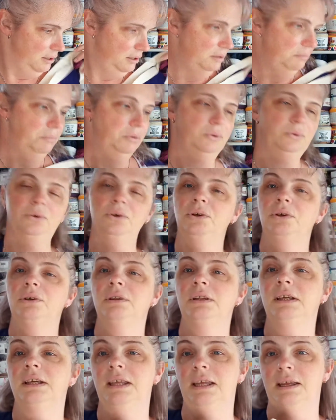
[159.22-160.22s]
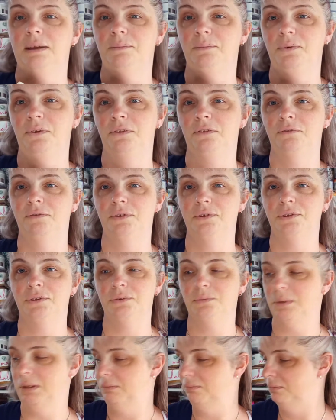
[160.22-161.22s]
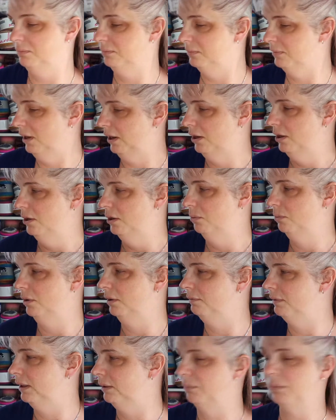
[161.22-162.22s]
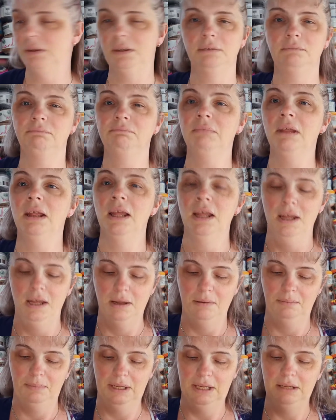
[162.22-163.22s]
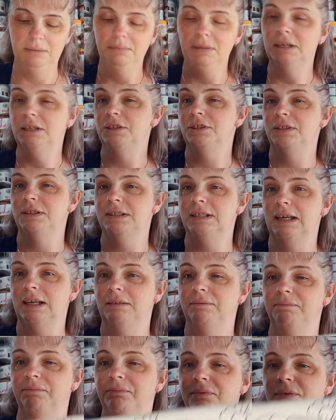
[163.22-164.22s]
the book that came with the first one. I don't know what I've done with it, but it matches that.